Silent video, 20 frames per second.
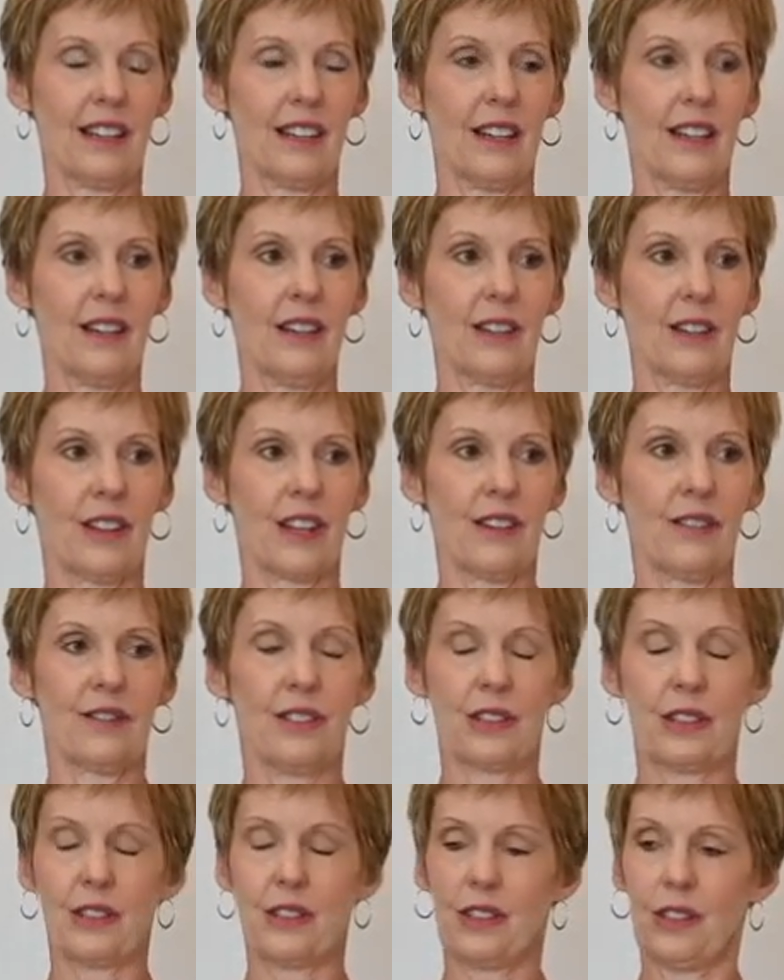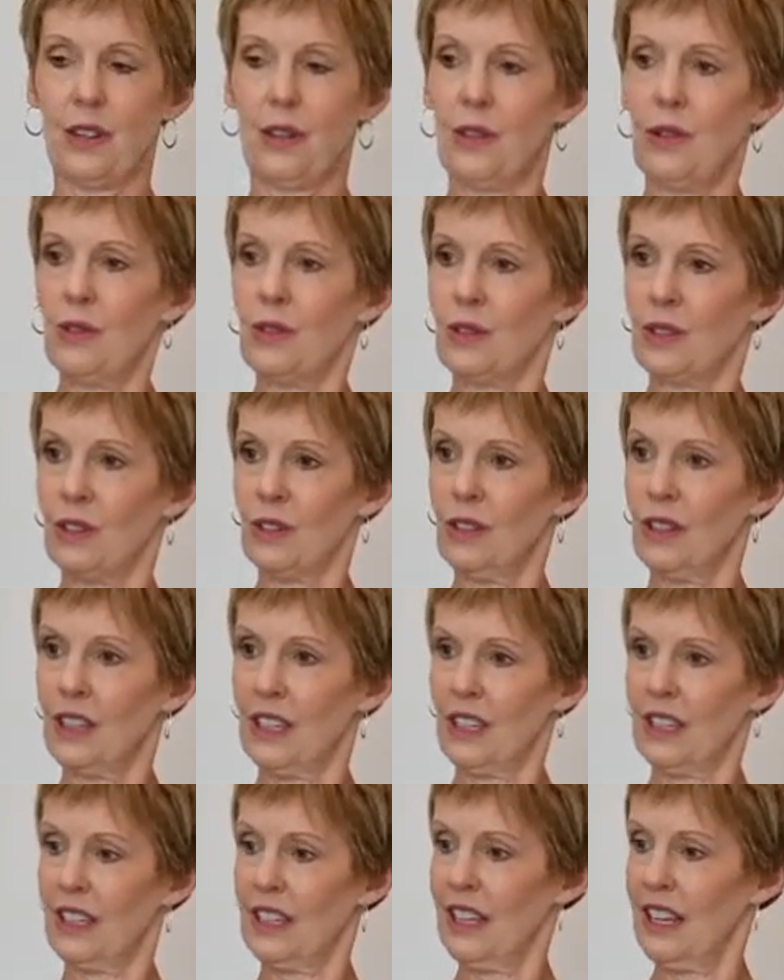Oh, that feels so
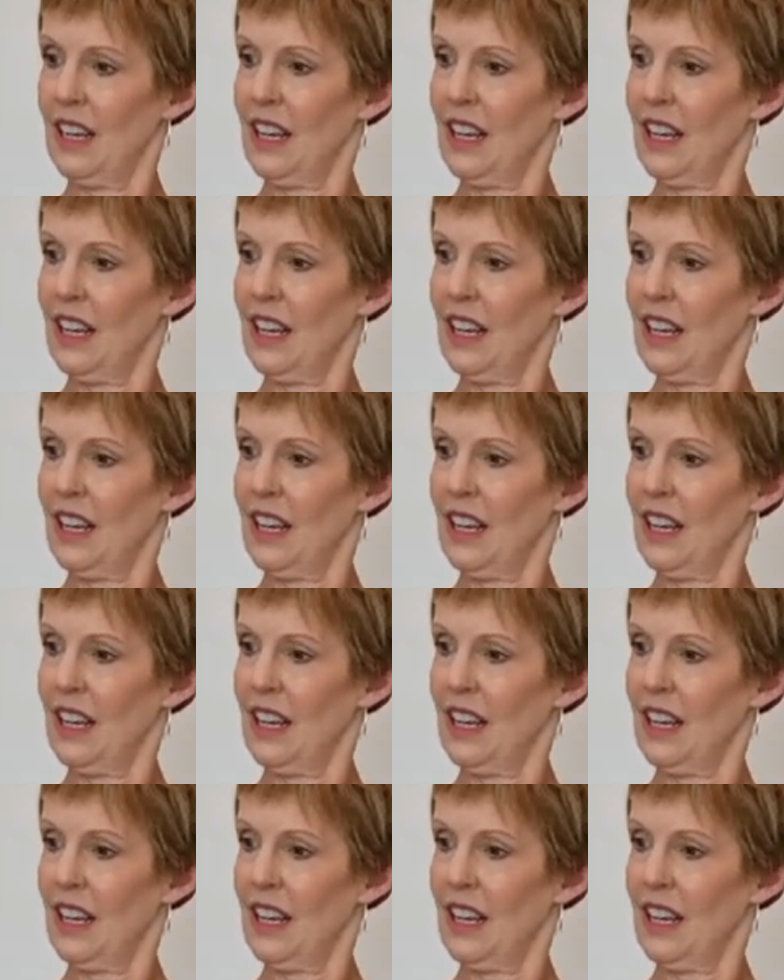good.